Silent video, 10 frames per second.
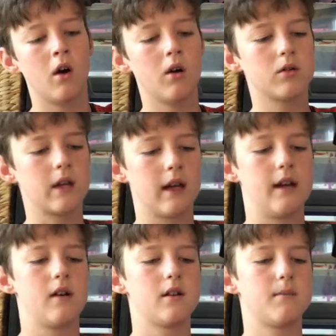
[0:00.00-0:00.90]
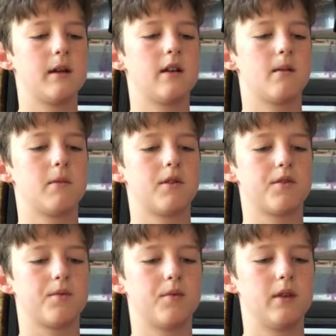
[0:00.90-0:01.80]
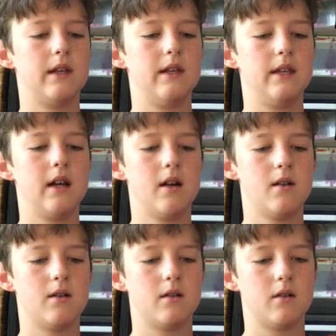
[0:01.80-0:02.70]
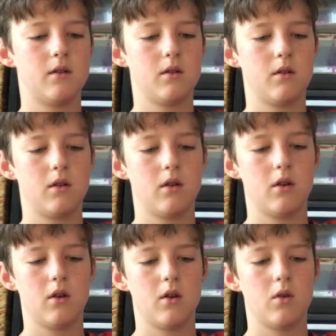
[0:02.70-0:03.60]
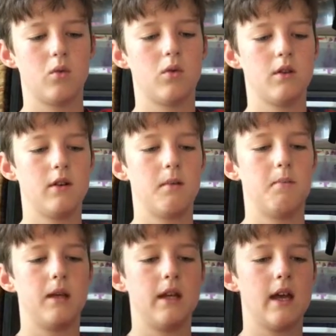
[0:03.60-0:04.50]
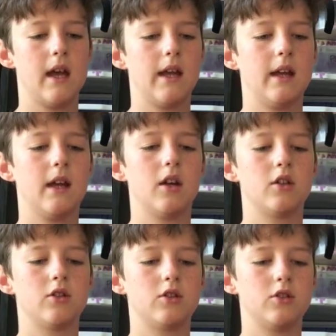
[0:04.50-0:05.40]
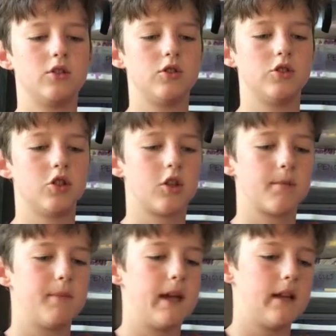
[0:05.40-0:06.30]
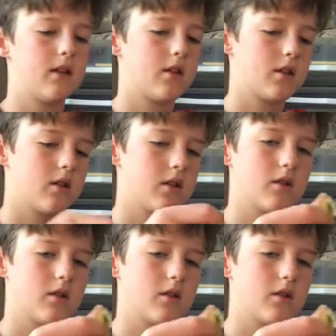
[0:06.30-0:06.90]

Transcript: Okay, on to bait number 3 would be a jerk bait.